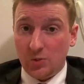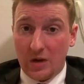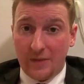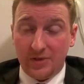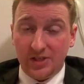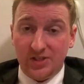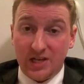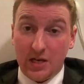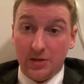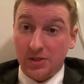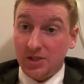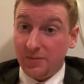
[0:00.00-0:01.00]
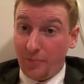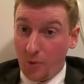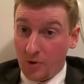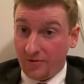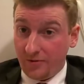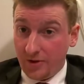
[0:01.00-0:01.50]
weapons sales and
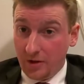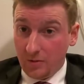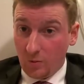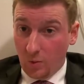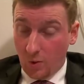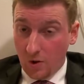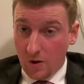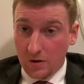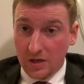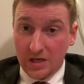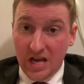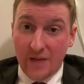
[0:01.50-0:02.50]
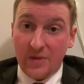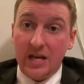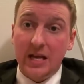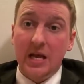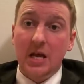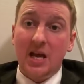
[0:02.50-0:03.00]
support for the war in Yemen,
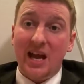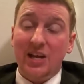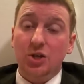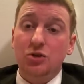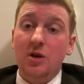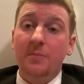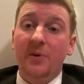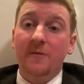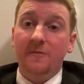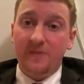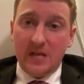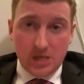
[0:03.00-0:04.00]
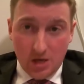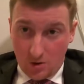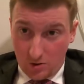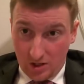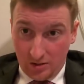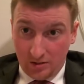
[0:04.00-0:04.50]
and Trump
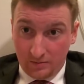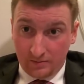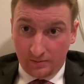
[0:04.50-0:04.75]
vetoed it.